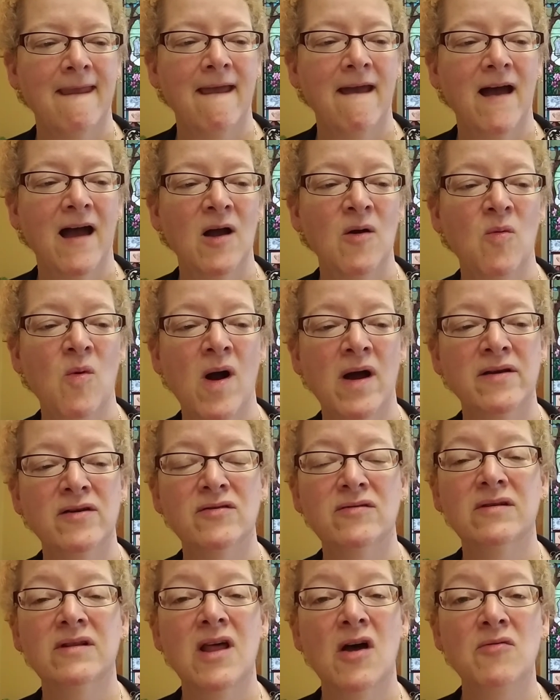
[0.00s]
I
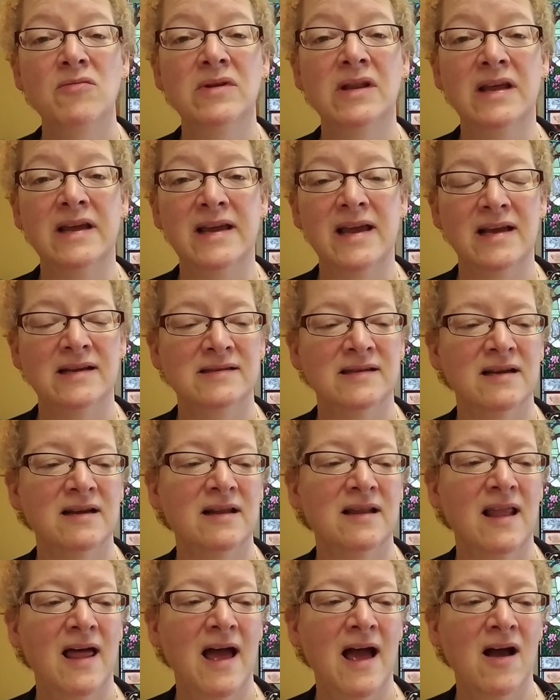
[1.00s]
wandered lonely as a
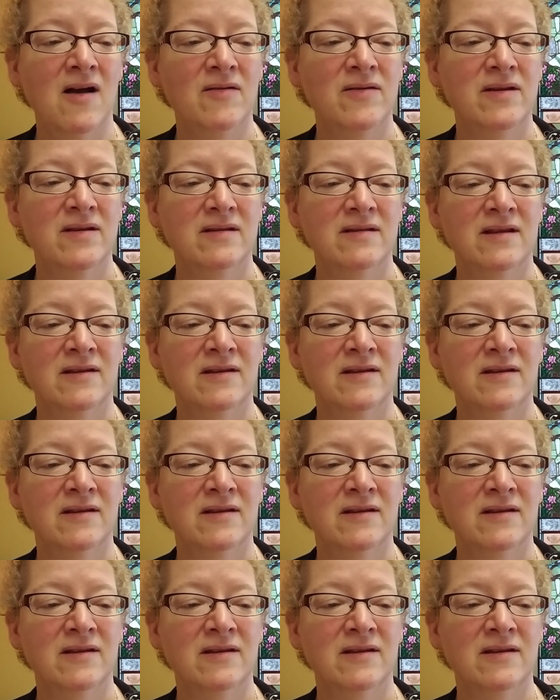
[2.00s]
cloud